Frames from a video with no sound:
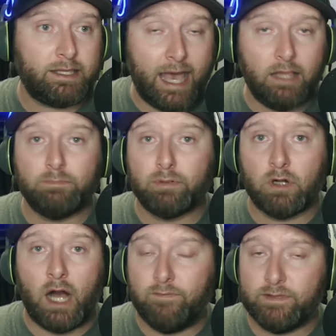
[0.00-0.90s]

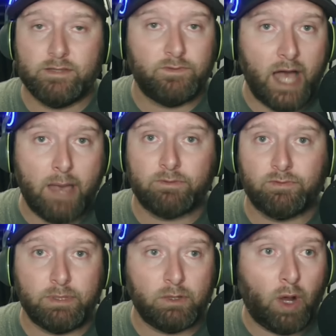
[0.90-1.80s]
caliber offensive lineman
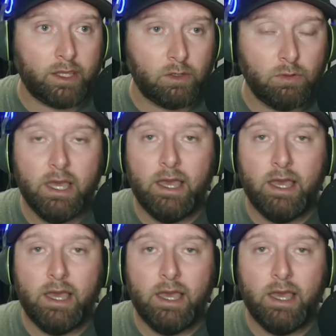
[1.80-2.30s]
for BYU.